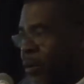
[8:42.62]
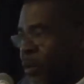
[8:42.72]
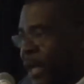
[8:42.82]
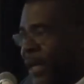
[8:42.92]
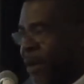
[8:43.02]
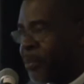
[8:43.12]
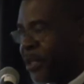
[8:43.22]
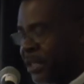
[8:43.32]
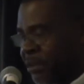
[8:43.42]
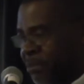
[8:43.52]
what
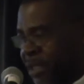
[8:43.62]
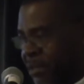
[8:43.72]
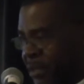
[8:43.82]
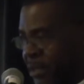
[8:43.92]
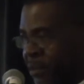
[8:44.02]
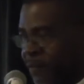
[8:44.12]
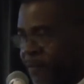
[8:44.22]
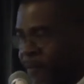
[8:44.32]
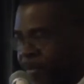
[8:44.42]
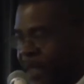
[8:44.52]
happened in meat yield.
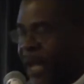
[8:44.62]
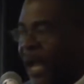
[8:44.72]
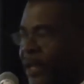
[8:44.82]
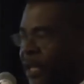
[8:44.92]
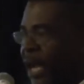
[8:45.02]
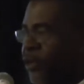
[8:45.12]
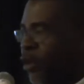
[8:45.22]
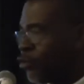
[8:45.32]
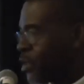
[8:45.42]
I now